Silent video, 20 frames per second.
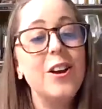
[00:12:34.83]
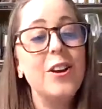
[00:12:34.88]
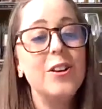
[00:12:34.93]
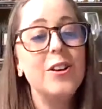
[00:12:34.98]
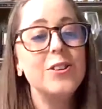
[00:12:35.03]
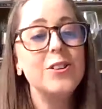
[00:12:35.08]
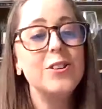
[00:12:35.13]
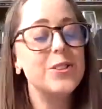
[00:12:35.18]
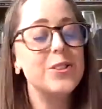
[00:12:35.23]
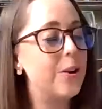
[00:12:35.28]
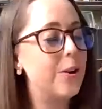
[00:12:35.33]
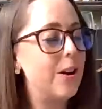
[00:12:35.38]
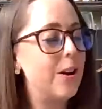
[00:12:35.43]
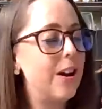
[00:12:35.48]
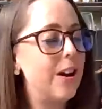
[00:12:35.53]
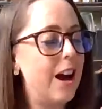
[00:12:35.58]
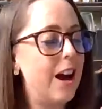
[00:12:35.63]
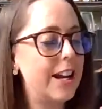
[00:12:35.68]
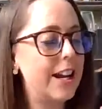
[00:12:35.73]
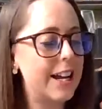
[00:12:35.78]
So
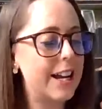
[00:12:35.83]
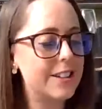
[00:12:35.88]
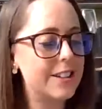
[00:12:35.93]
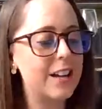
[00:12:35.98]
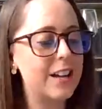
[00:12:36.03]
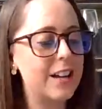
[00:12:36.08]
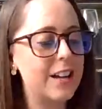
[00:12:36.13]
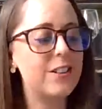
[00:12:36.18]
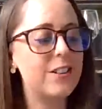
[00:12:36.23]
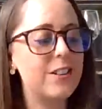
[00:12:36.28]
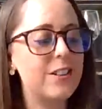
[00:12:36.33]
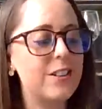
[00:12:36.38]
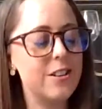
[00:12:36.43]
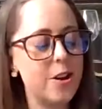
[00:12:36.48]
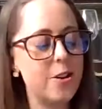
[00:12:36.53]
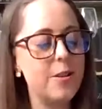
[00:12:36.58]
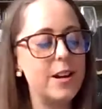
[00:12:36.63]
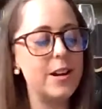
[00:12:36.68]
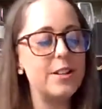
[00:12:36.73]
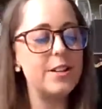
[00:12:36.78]
I guess,
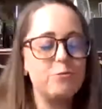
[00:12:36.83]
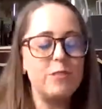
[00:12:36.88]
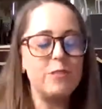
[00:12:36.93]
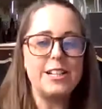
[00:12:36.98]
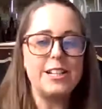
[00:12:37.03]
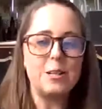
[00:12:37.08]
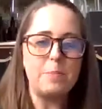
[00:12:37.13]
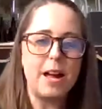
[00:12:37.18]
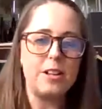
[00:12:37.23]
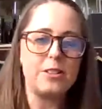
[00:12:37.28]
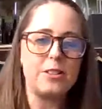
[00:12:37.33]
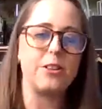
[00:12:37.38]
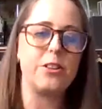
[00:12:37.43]
it really depends